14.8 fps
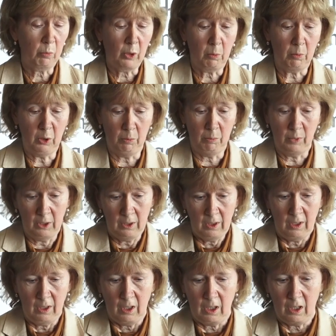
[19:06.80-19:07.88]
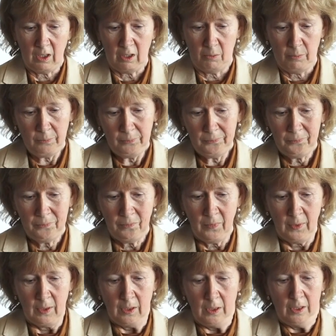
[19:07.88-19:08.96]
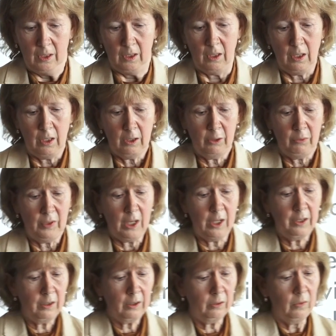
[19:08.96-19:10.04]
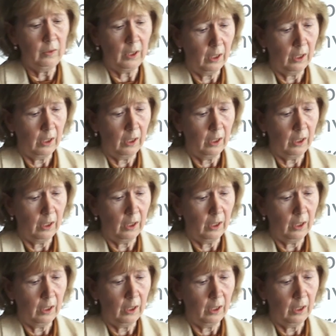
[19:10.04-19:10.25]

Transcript: a problem. Um, and the other